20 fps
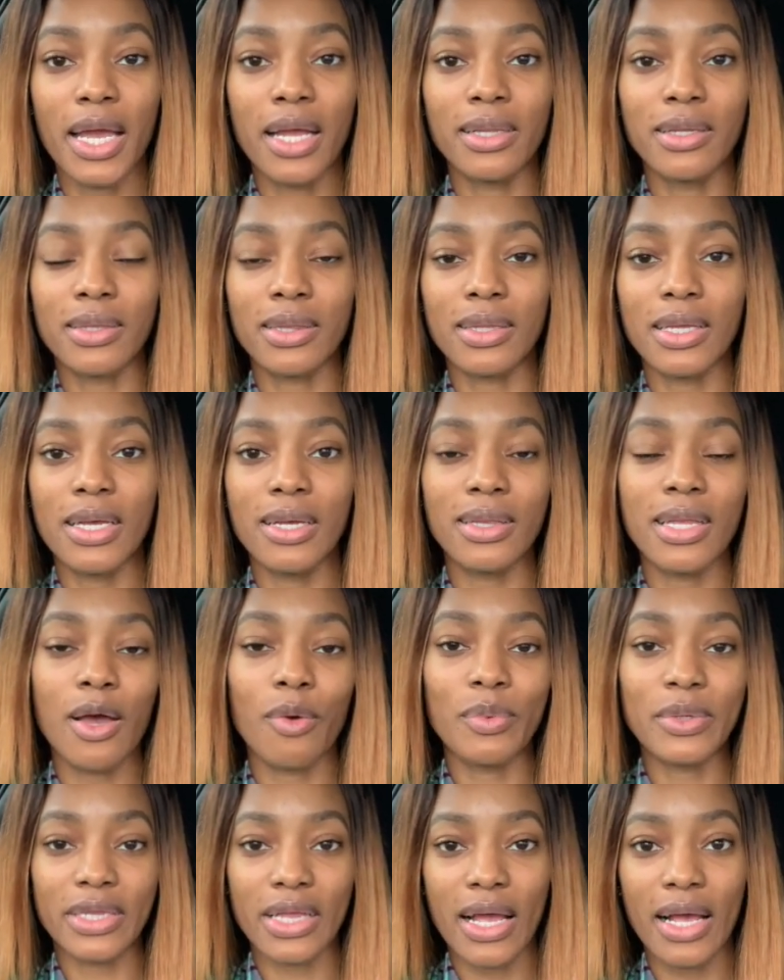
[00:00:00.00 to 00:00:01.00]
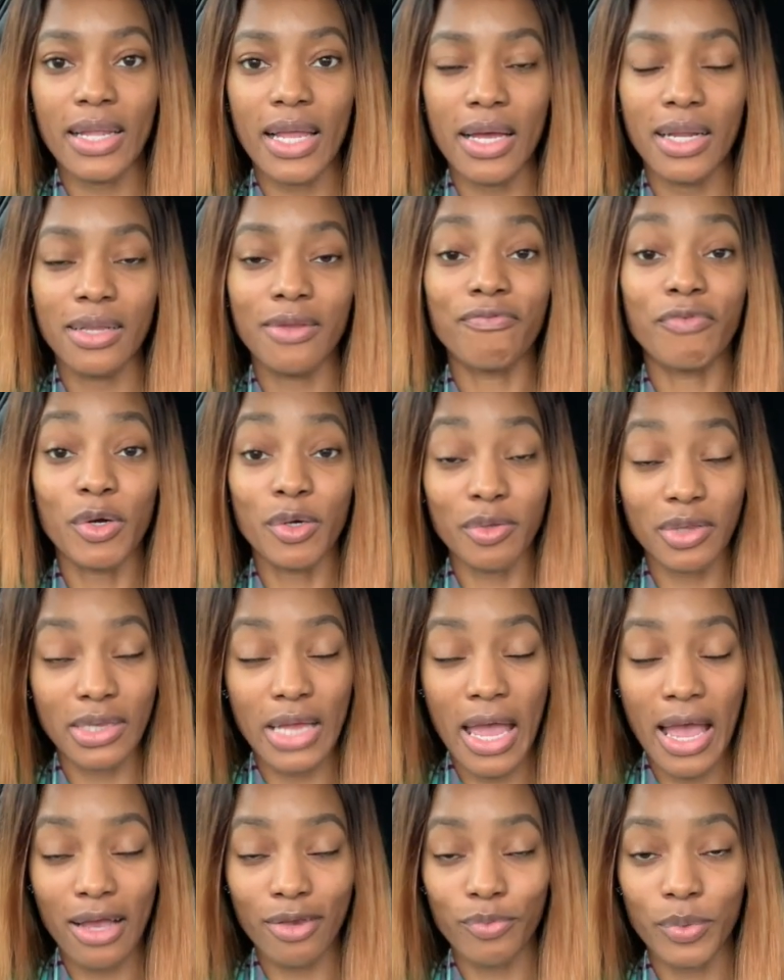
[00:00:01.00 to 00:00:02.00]
And the thing that was highlighted, the verse
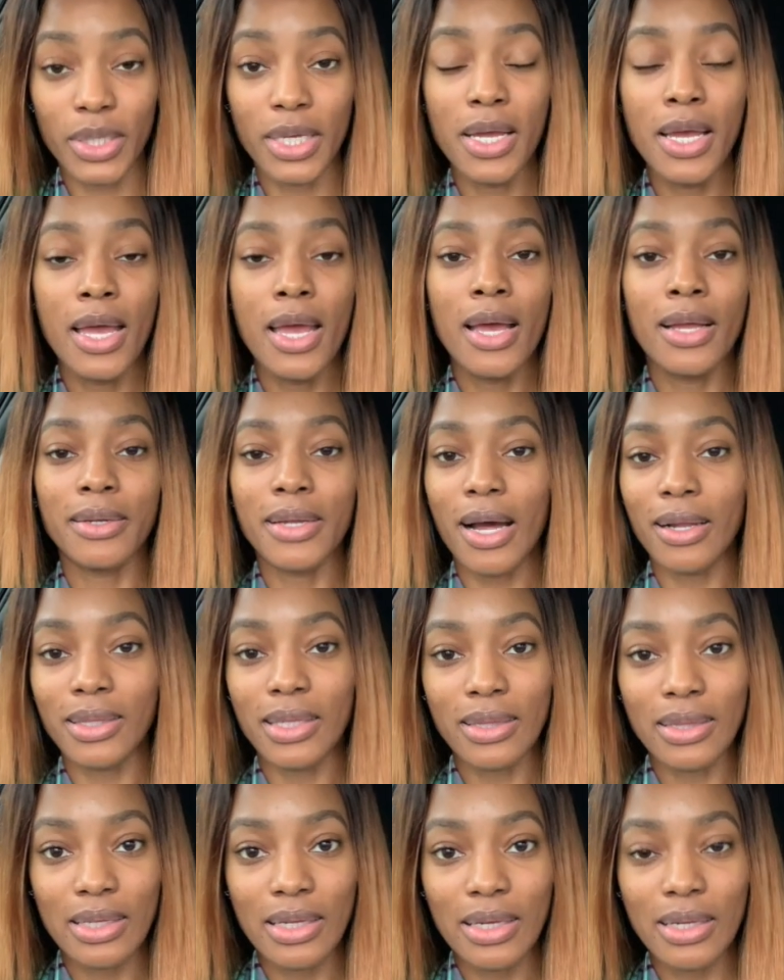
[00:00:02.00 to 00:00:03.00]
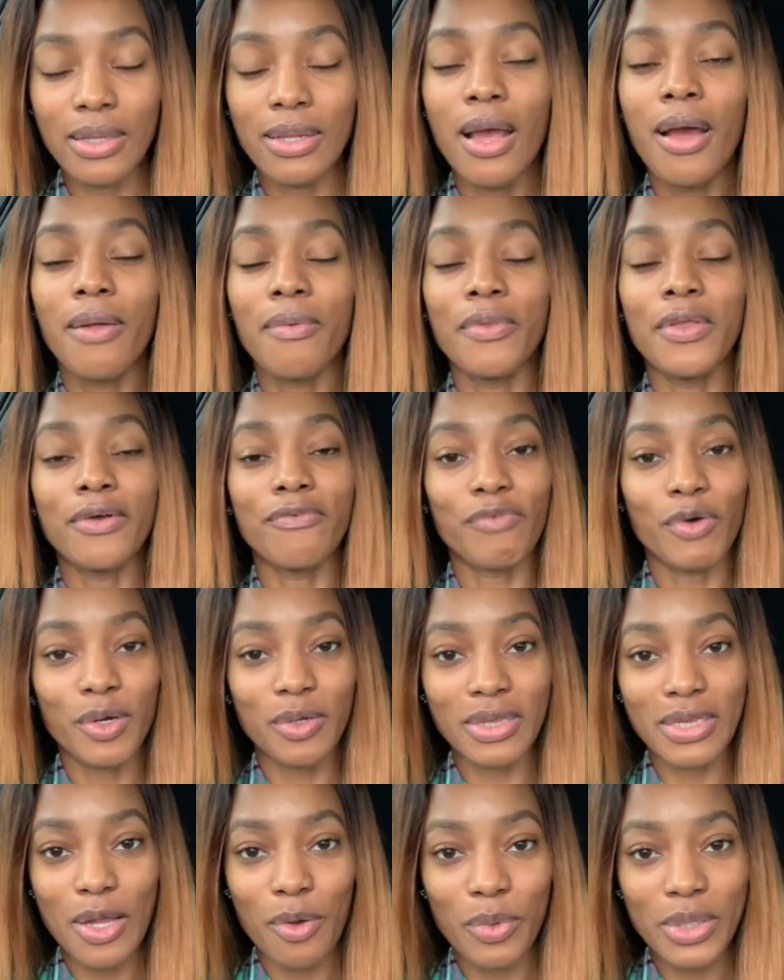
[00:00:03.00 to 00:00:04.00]
actually, not the thing, the
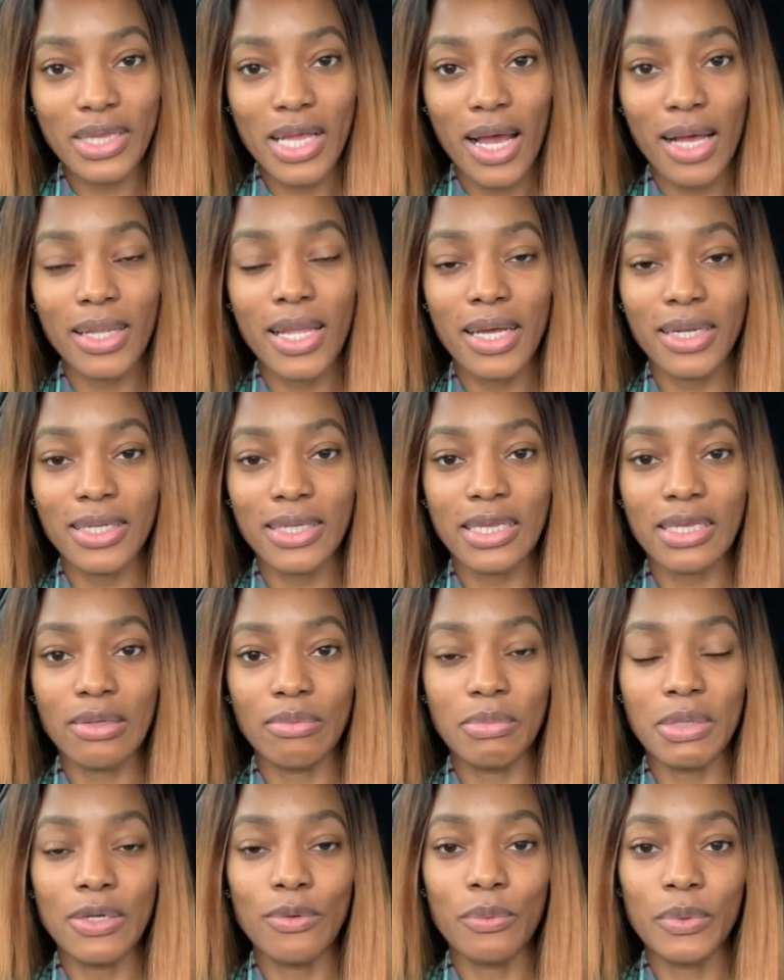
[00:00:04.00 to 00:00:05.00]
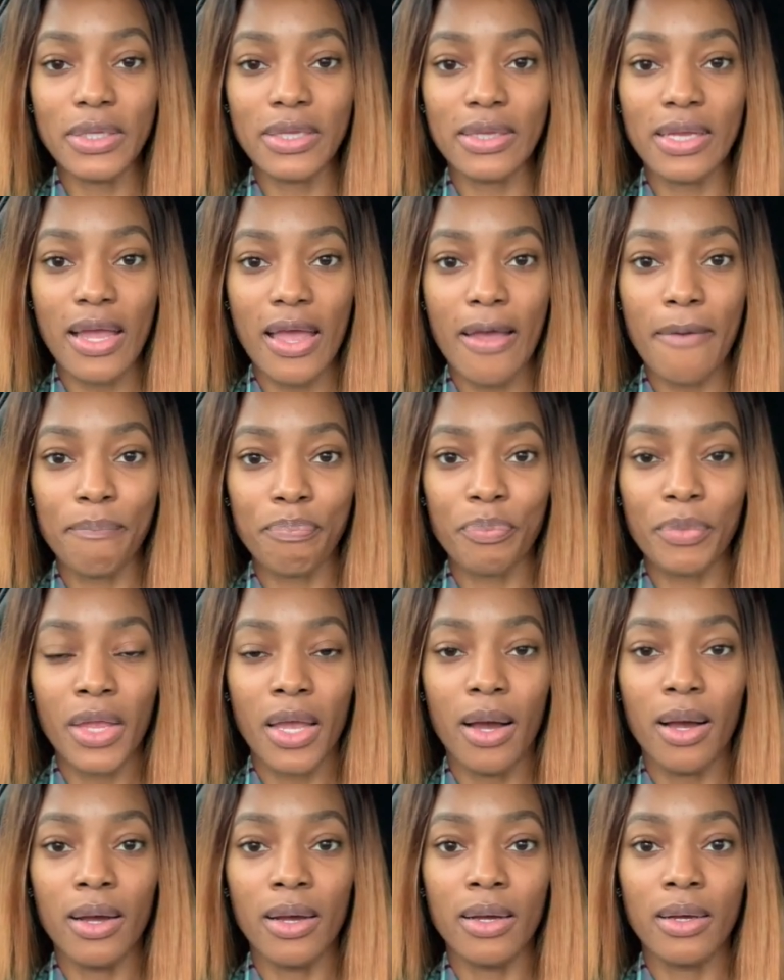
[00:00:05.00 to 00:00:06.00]
verse that was highlighted to me was that
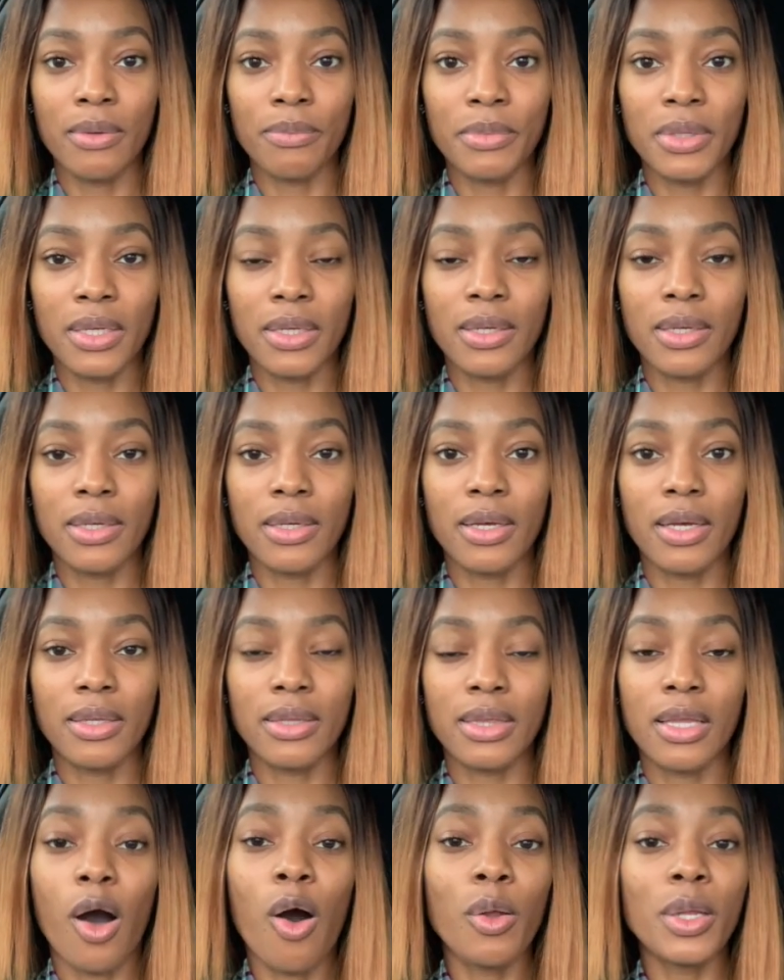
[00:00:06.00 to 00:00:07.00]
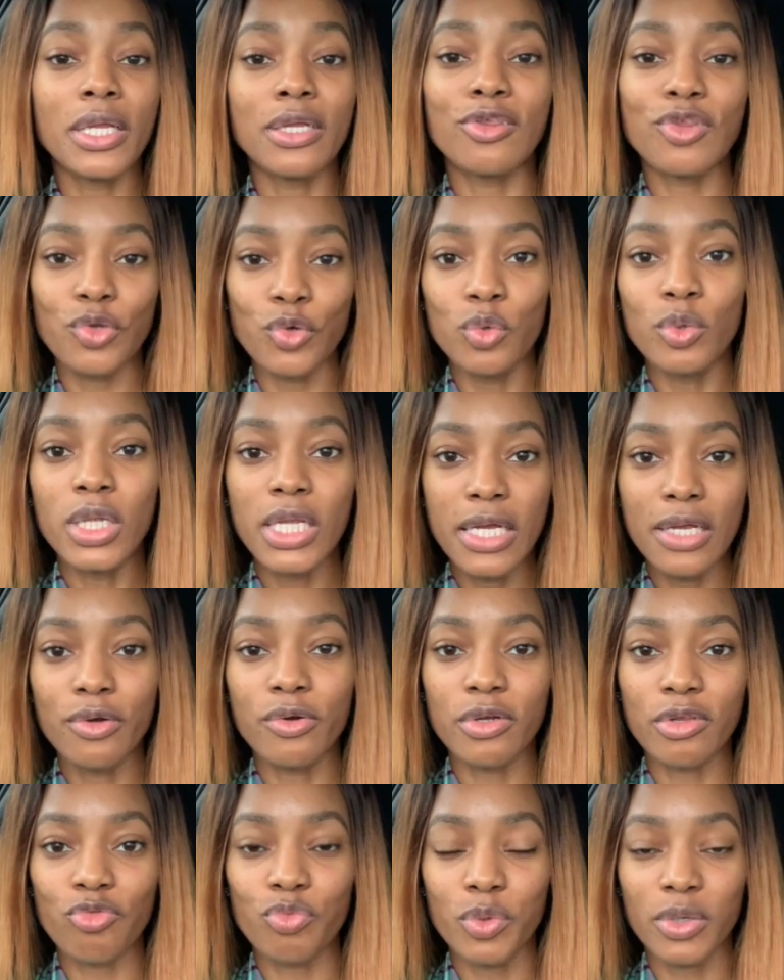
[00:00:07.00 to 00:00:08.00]
um, only two
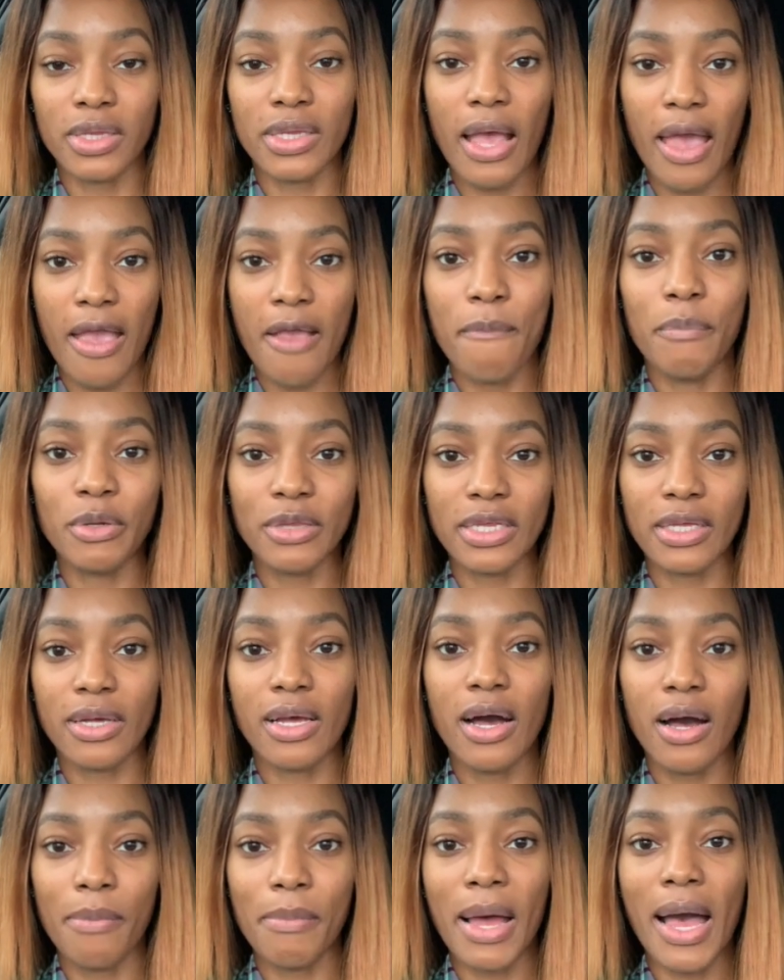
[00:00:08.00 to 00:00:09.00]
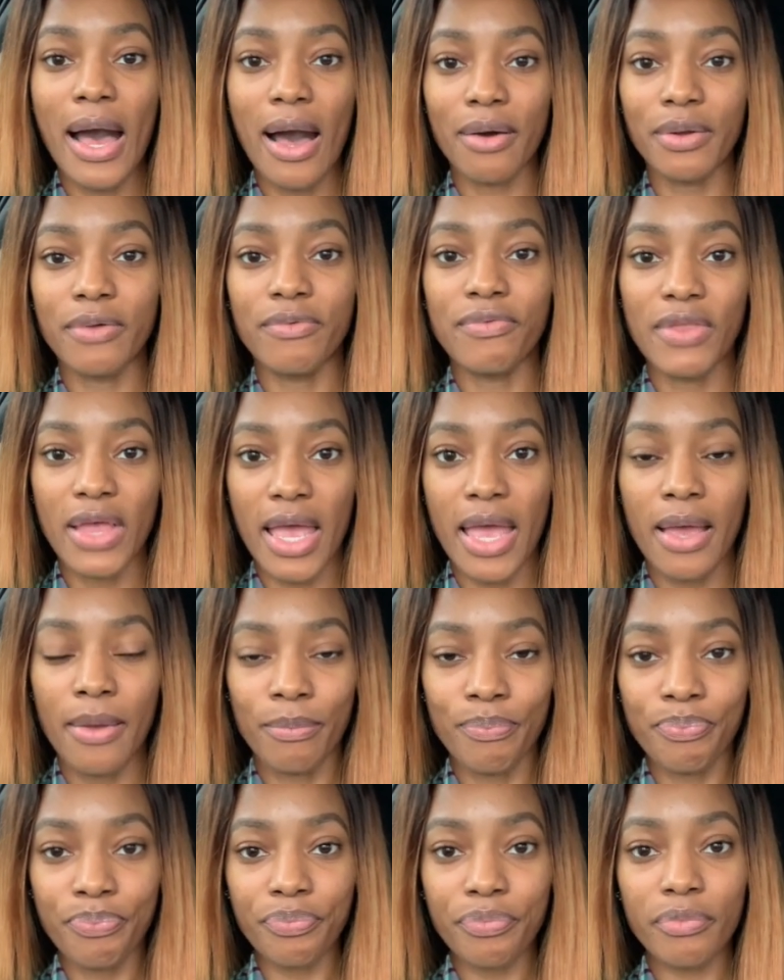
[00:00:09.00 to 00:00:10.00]
leaders was able to come out of that
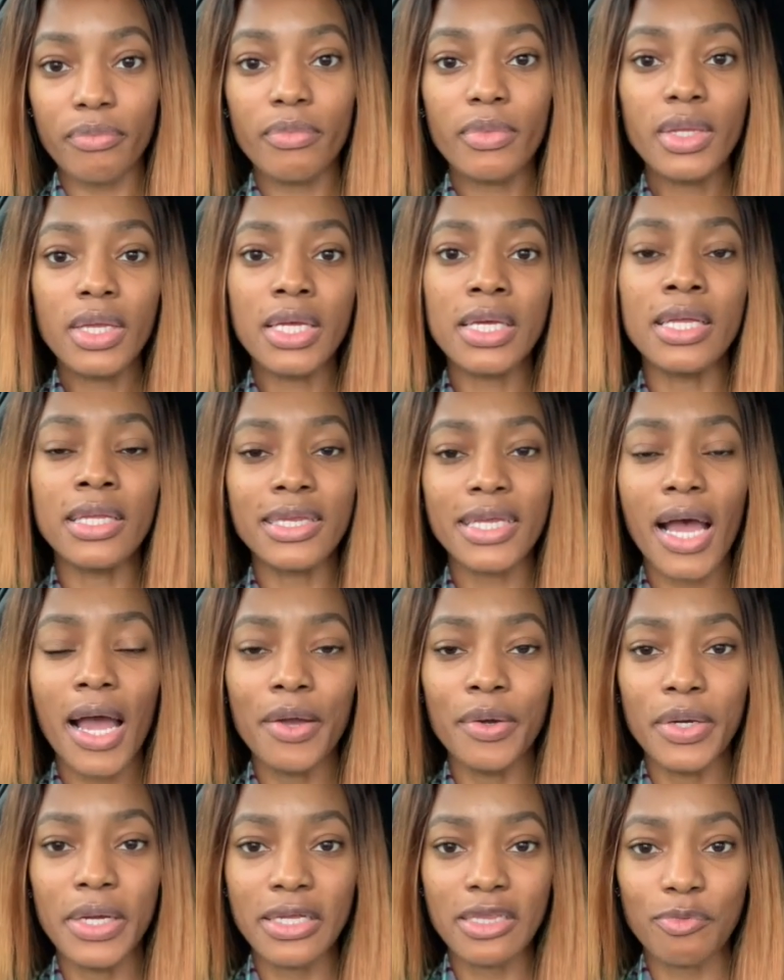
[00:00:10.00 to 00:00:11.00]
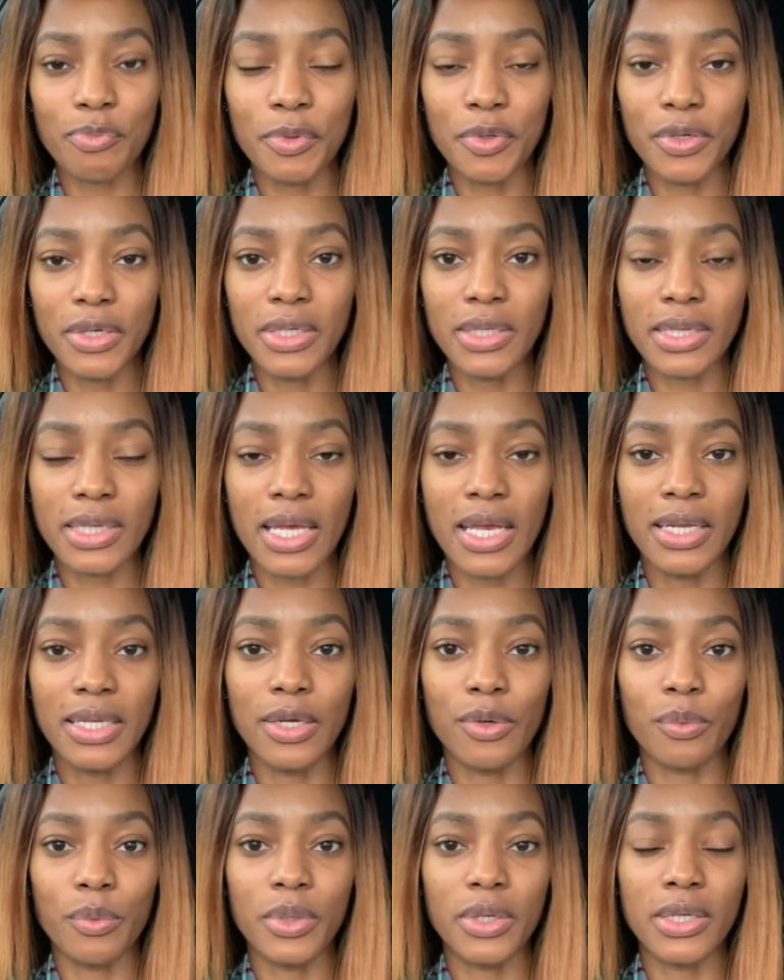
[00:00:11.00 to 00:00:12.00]
entire experience and
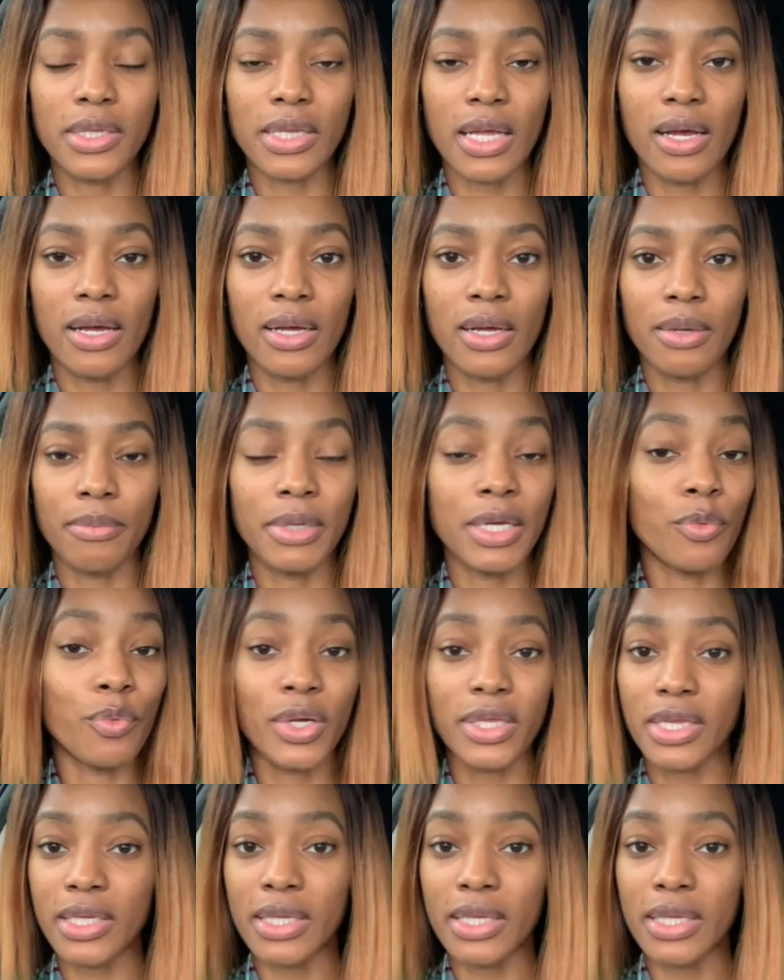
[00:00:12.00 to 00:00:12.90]
it was um it wasn't